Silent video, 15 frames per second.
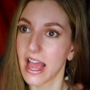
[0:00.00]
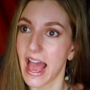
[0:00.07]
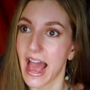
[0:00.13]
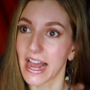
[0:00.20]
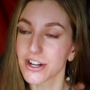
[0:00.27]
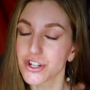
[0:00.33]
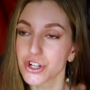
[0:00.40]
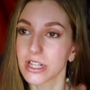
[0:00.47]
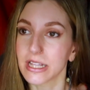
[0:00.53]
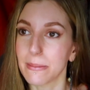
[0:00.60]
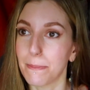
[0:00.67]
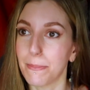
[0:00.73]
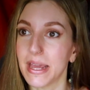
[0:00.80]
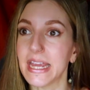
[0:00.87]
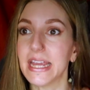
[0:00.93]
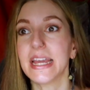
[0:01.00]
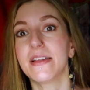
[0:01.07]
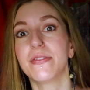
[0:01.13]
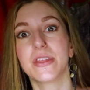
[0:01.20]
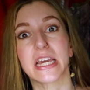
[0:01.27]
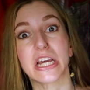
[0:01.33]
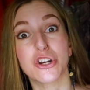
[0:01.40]
actually be
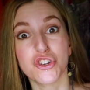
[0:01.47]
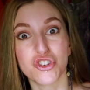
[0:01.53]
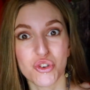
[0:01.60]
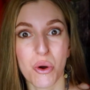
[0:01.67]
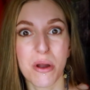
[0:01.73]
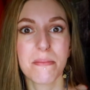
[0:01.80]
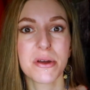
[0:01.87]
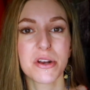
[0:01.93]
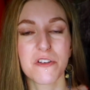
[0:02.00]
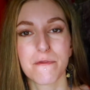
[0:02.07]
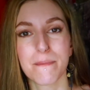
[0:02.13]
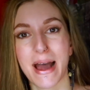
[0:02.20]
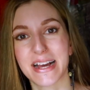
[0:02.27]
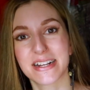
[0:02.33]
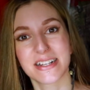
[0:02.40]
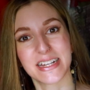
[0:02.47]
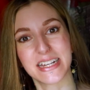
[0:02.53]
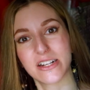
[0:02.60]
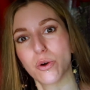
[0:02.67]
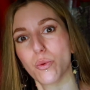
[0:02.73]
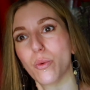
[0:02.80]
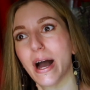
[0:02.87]
in the enjoyment of matter
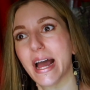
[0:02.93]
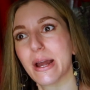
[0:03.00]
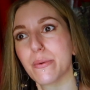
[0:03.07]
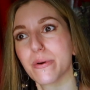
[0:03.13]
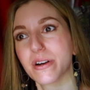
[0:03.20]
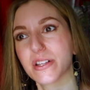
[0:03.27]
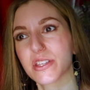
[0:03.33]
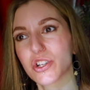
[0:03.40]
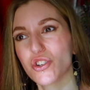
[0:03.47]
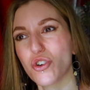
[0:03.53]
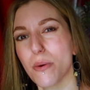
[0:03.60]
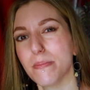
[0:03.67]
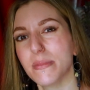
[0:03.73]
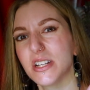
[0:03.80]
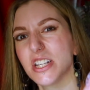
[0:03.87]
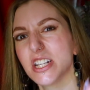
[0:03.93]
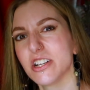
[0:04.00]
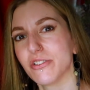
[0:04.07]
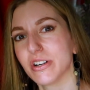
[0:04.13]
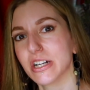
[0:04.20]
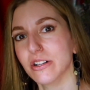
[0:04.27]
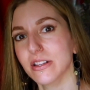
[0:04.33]
in a way where it's not
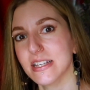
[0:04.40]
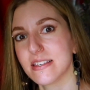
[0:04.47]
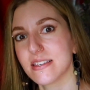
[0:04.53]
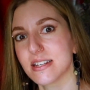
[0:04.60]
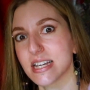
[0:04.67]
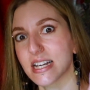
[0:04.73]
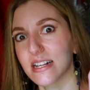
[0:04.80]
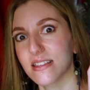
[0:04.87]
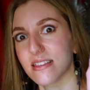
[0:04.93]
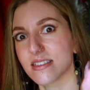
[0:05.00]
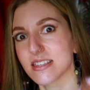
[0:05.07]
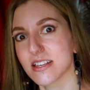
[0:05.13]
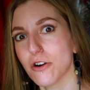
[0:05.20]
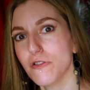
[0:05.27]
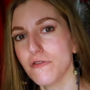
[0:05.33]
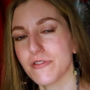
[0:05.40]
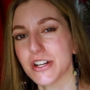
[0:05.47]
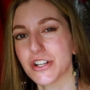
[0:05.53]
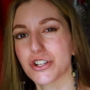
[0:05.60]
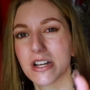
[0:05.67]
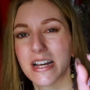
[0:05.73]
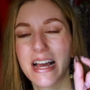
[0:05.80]
materialistic and
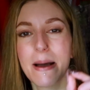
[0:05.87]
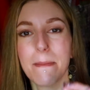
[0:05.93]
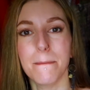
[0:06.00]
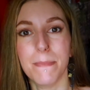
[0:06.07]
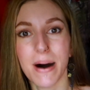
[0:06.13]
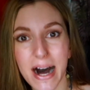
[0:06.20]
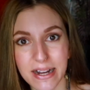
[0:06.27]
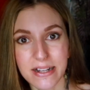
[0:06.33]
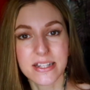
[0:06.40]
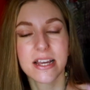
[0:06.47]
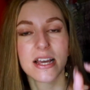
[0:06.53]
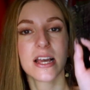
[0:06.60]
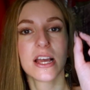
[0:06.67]
selfish, but